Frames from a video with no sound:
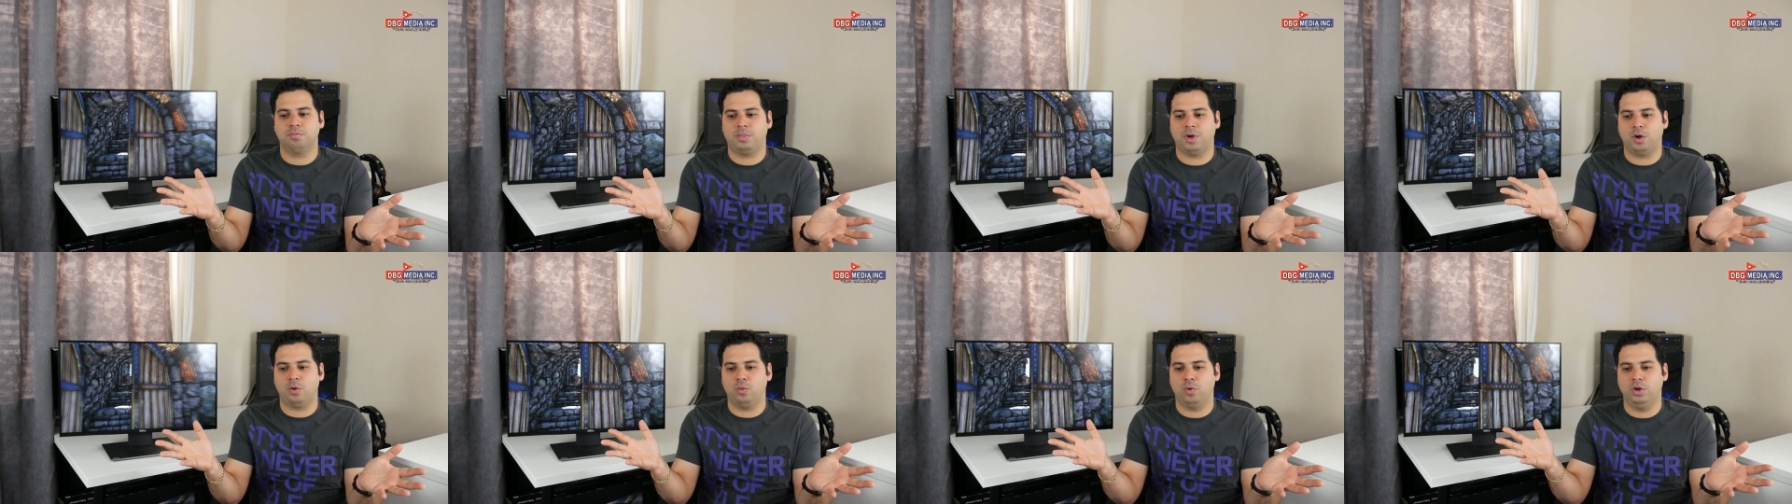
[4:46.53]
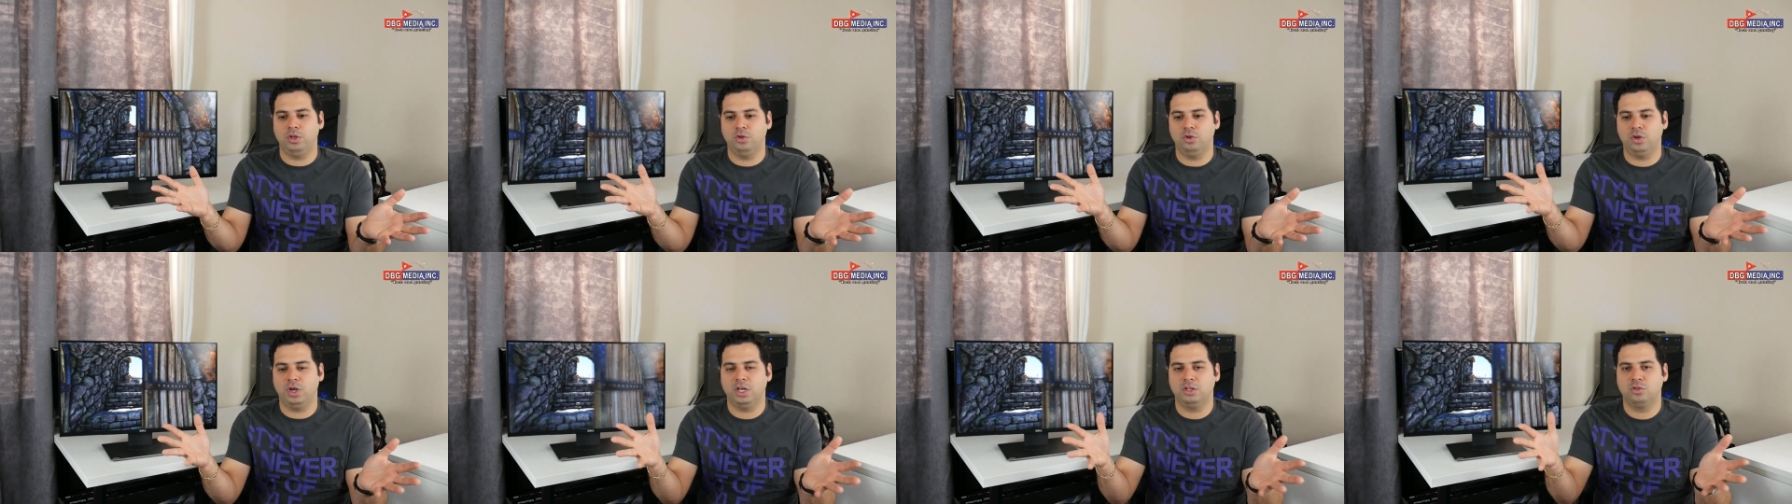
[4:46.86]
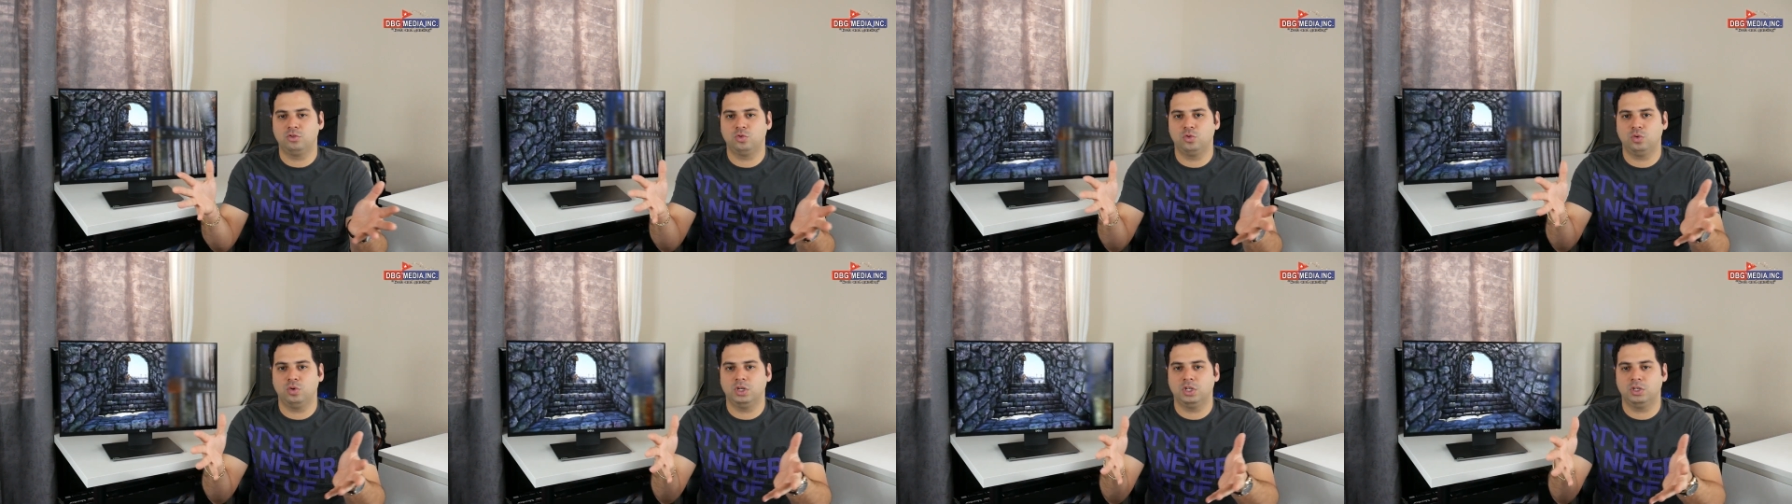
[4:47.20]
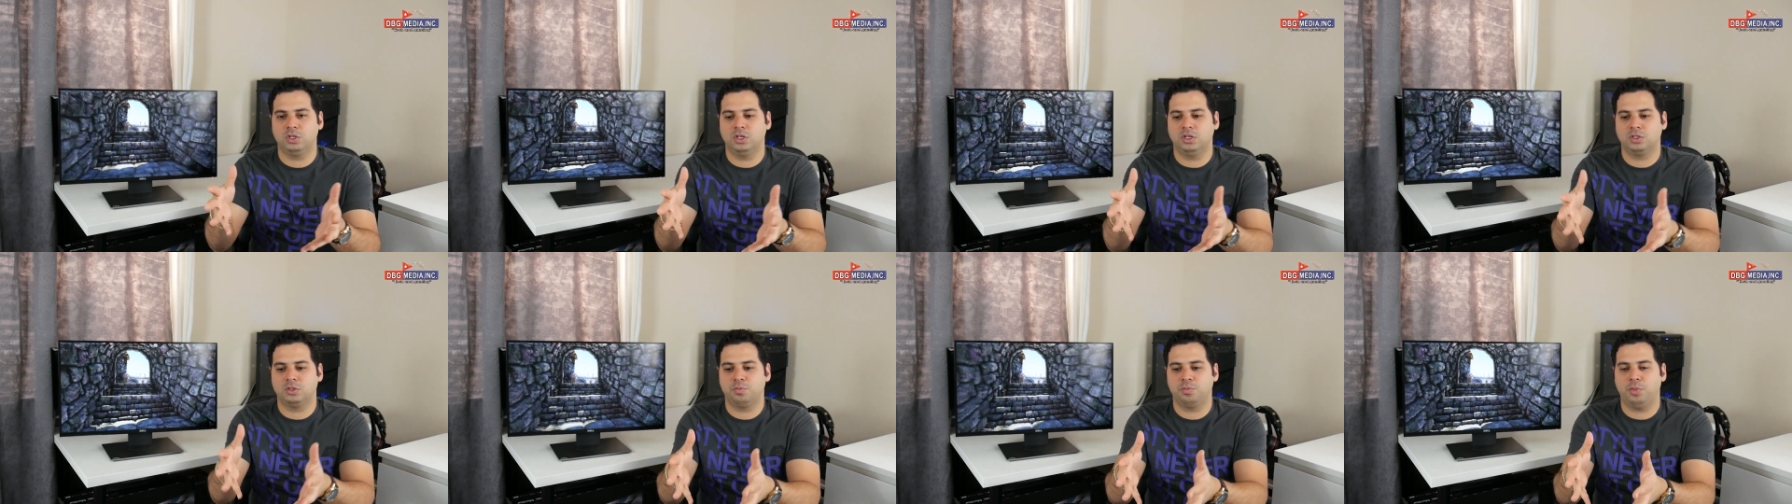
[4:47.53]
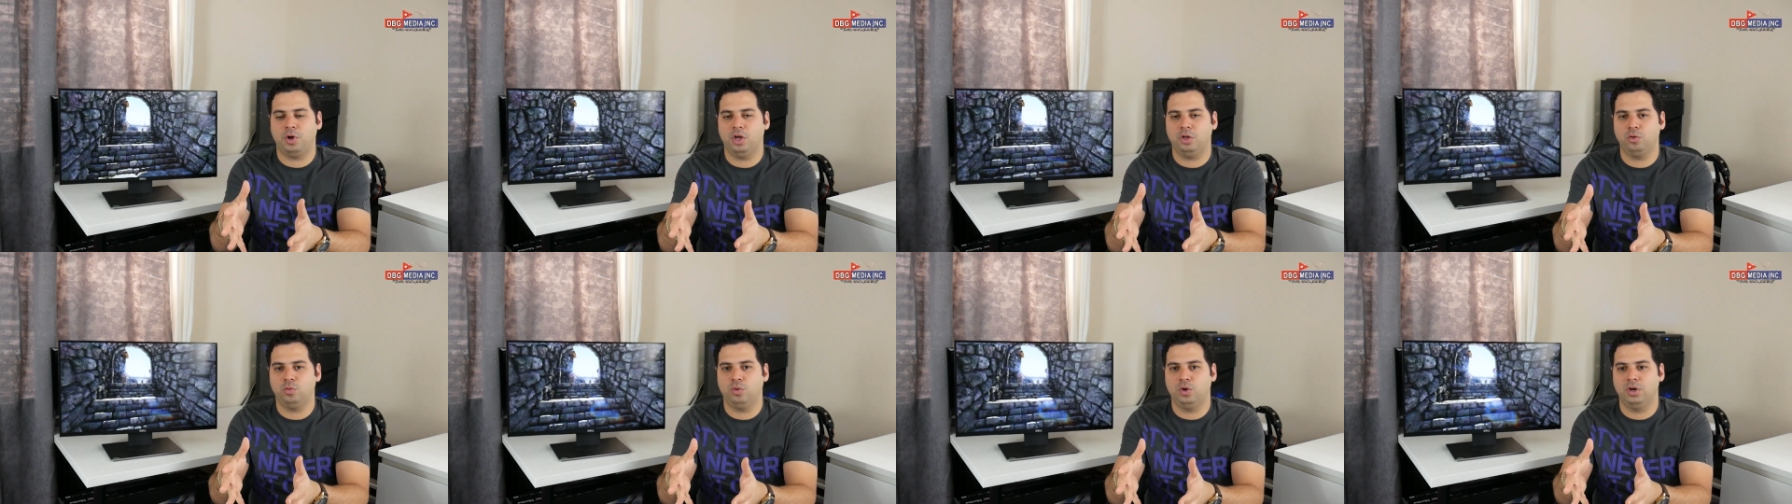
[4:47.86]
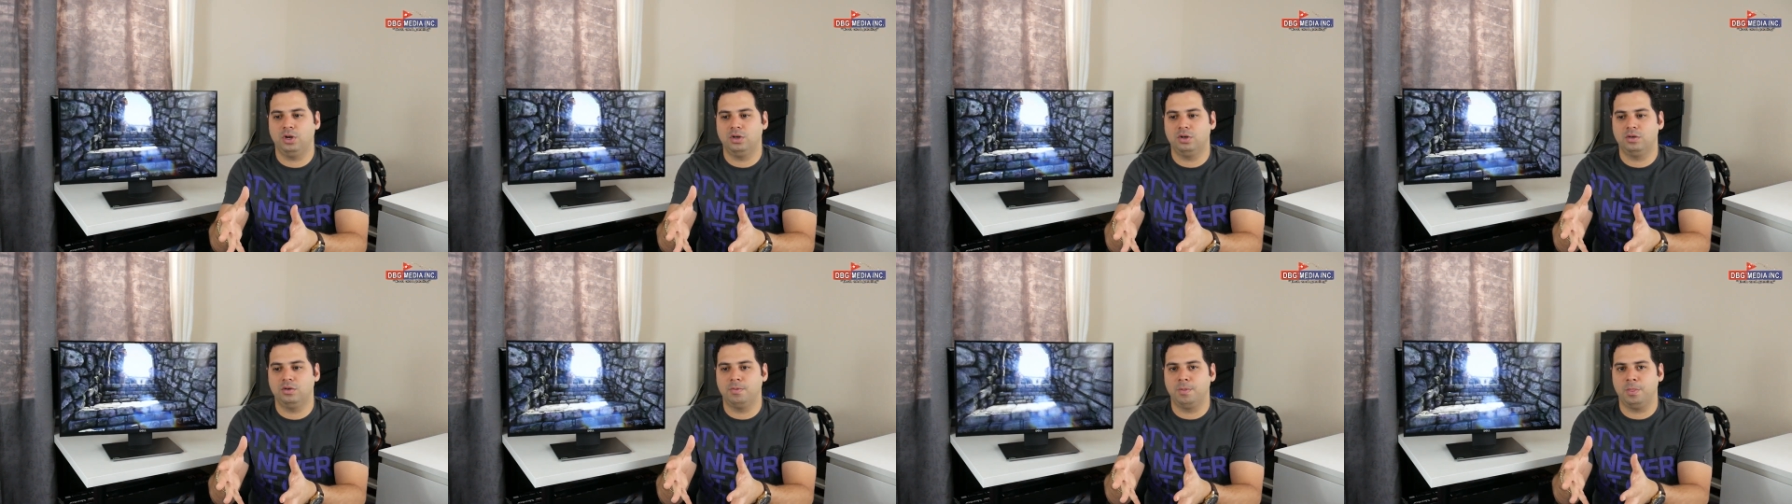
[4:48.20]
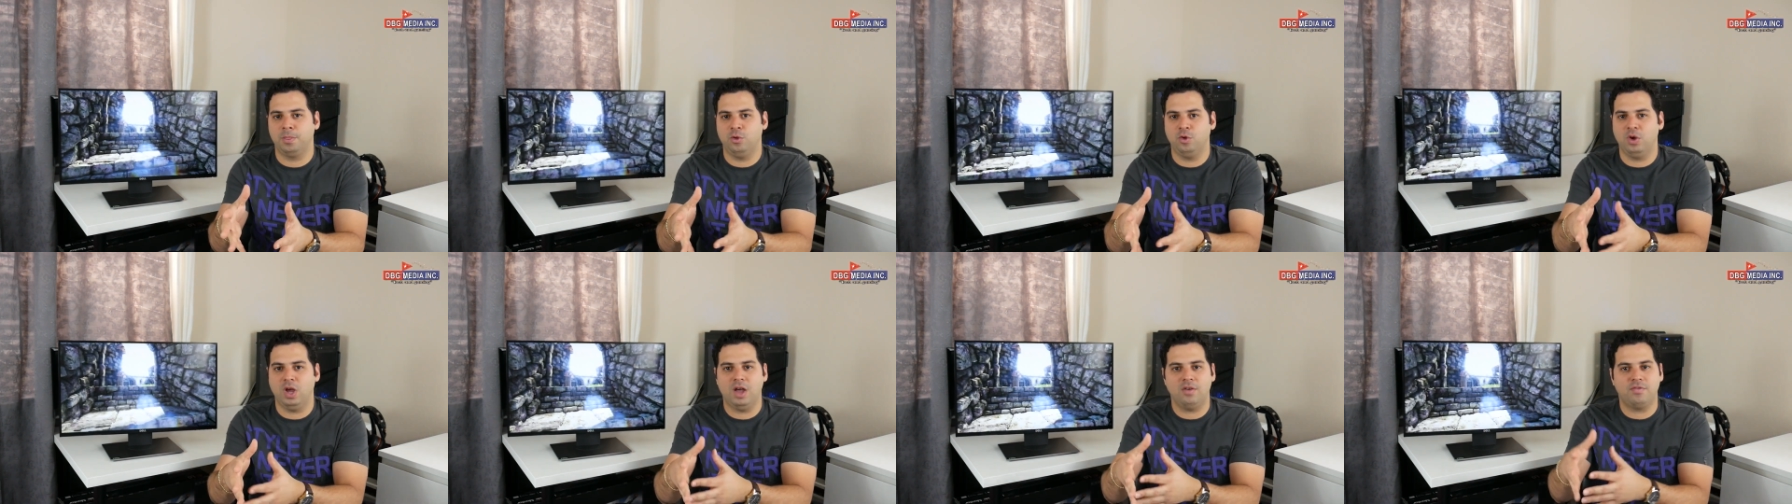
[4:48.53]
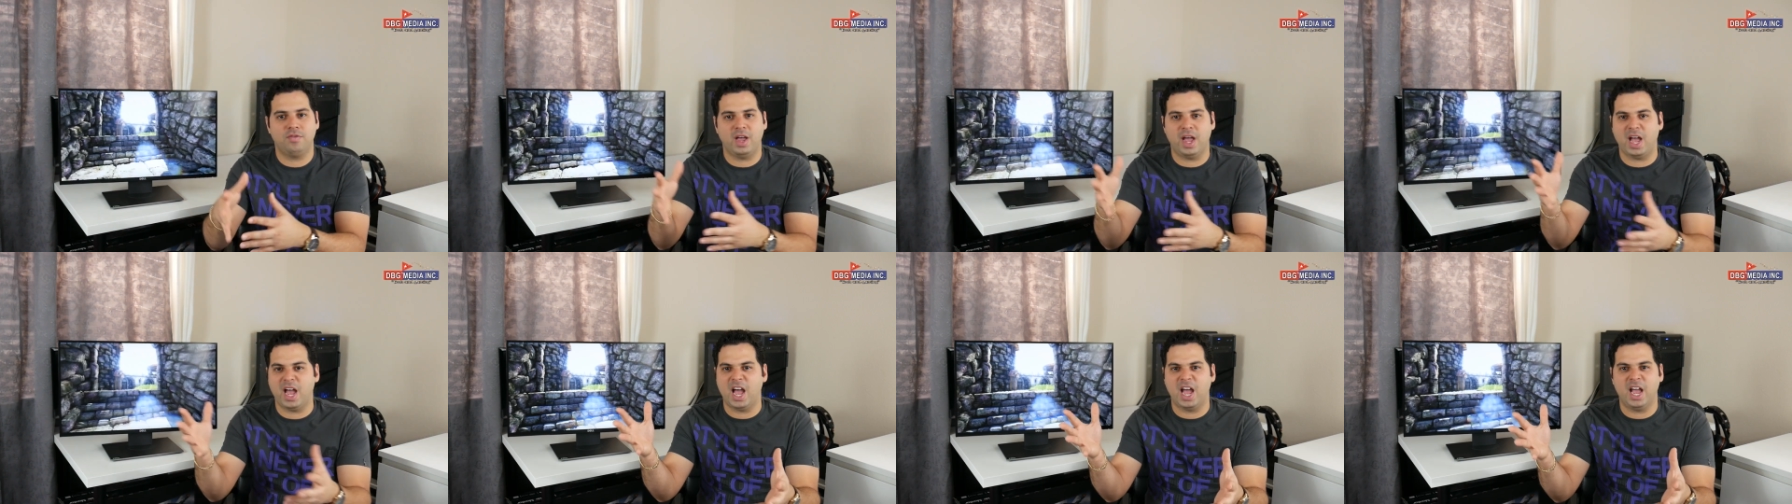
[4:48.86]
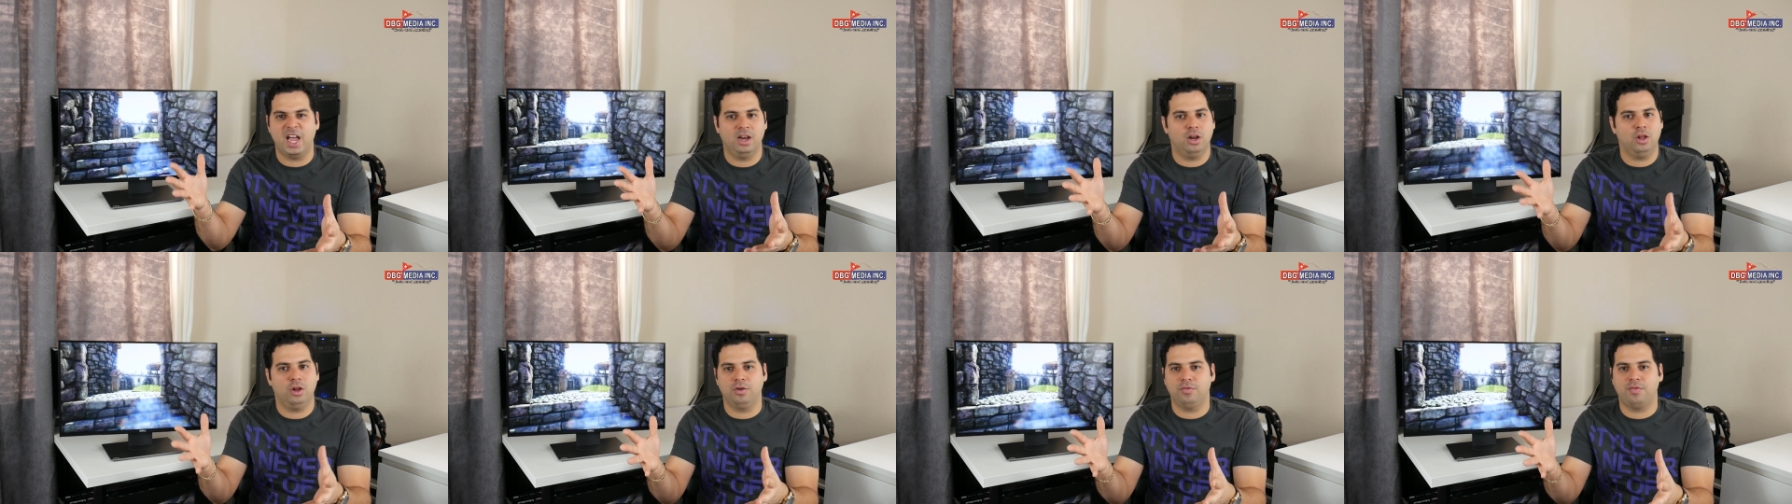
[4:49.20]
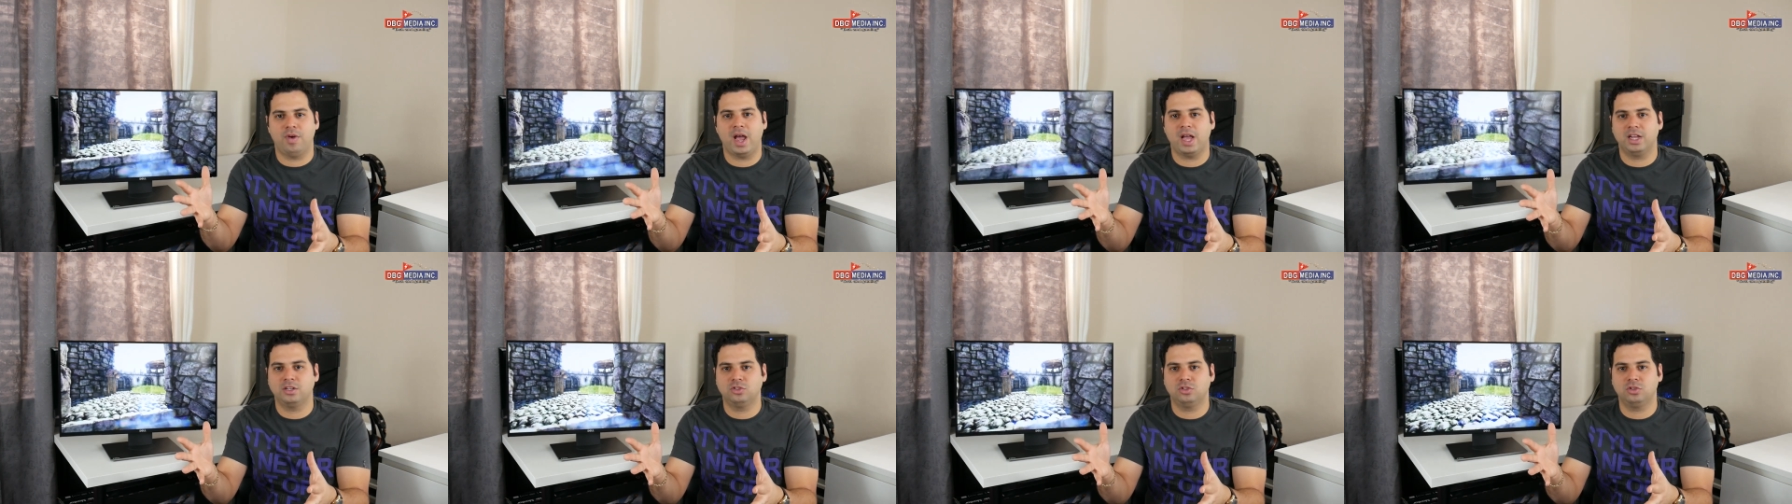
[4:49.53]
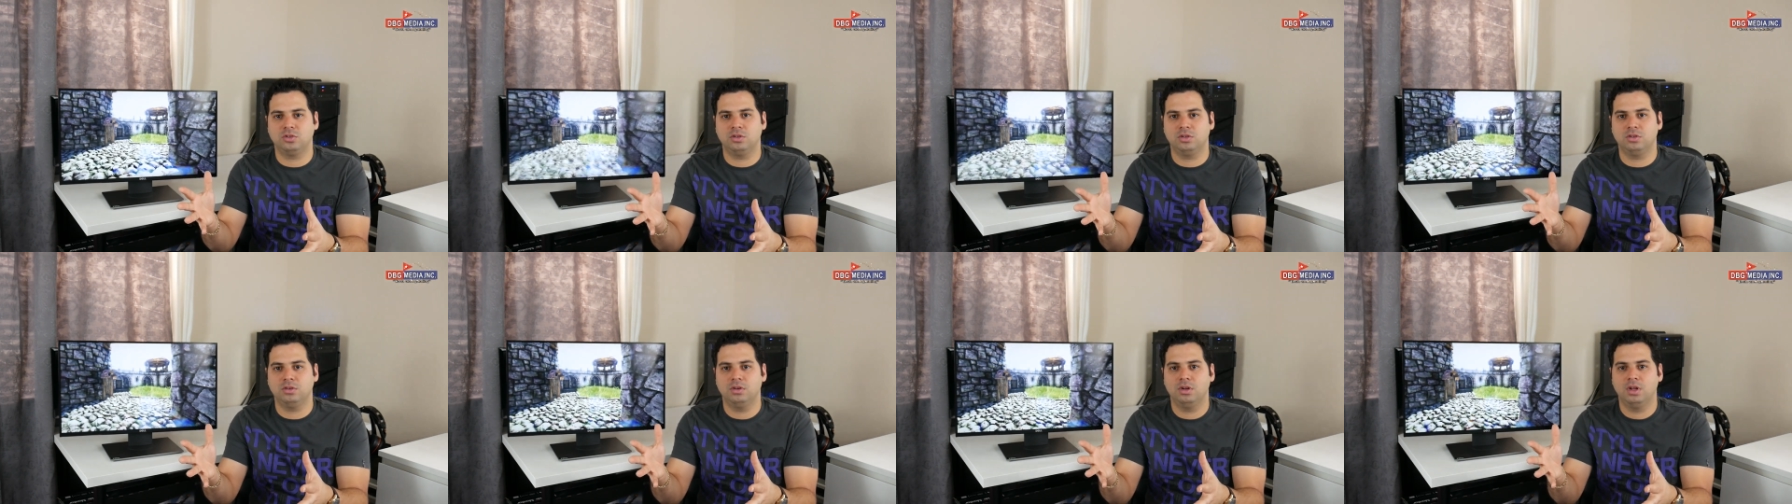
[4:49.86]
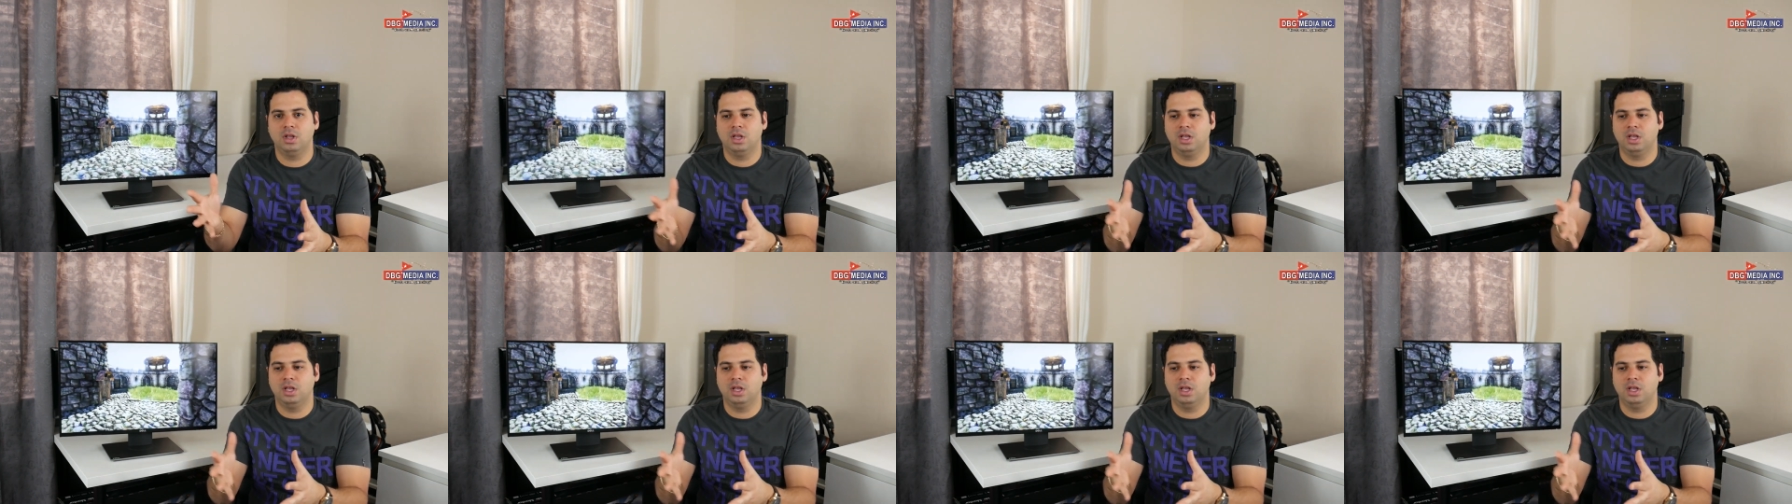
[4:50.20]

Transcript: but when you get to a spot where you have a lot of action,